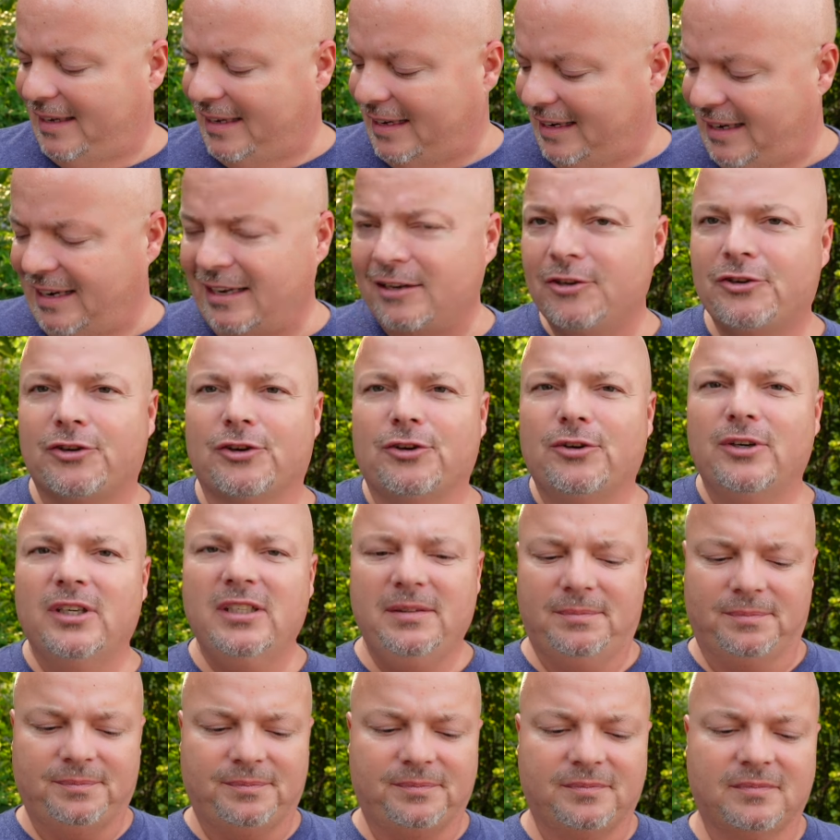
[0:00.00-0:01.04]
get into it.
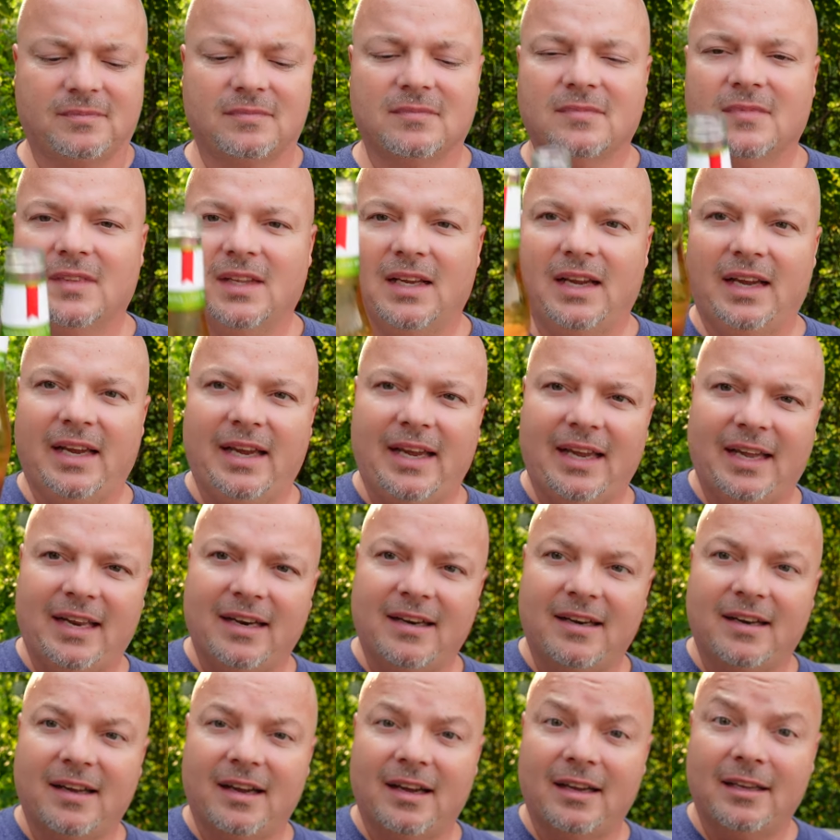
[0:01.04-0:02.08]

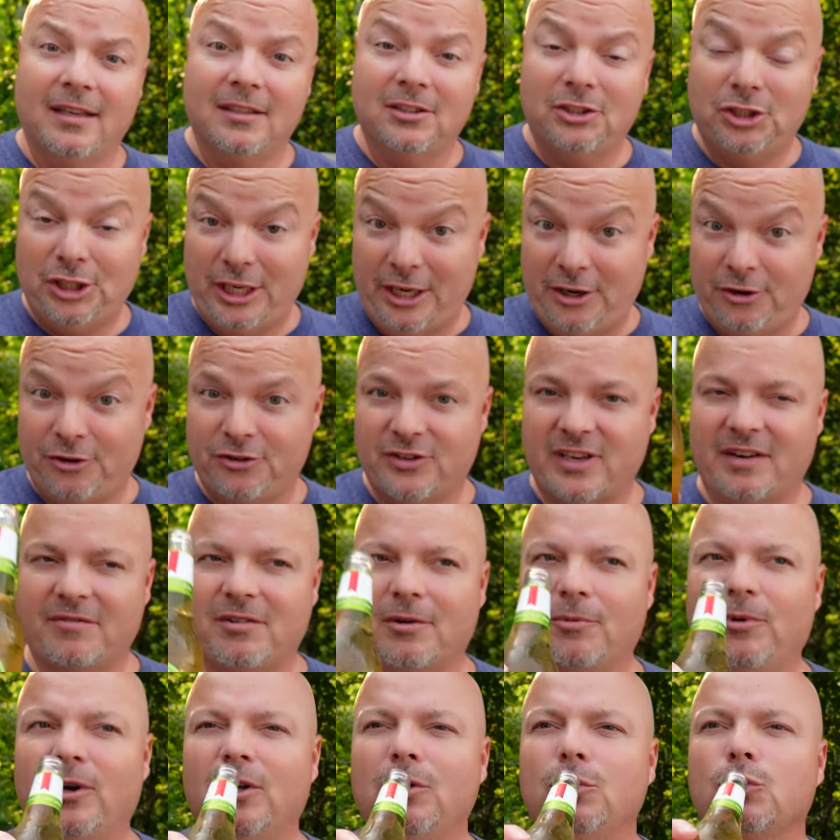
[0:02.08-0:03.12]
And uh, cheers,
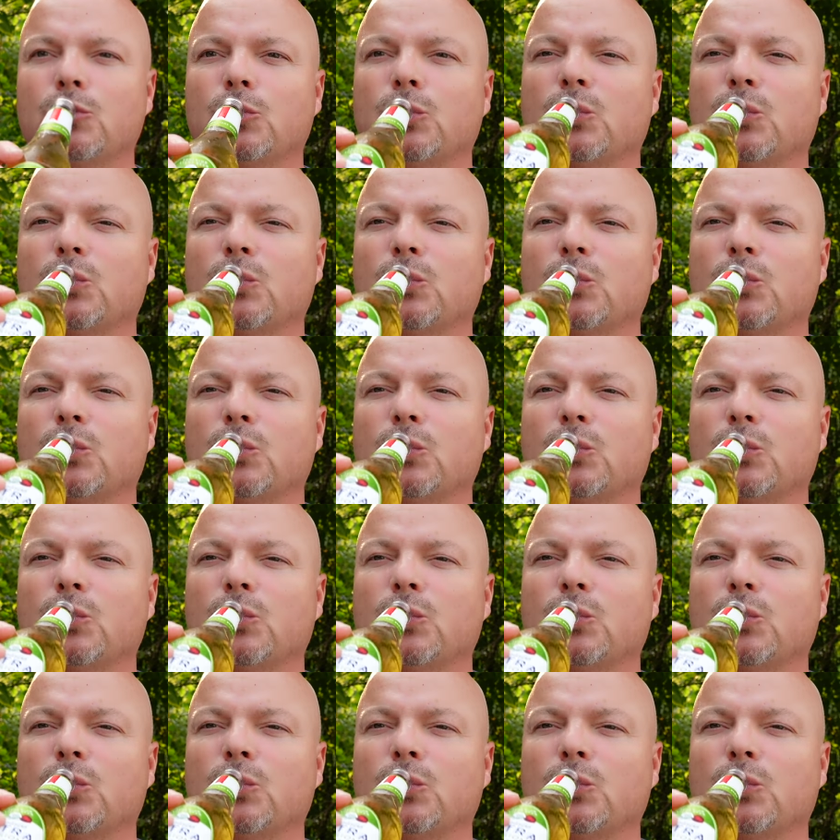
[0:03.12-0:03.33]
everyone.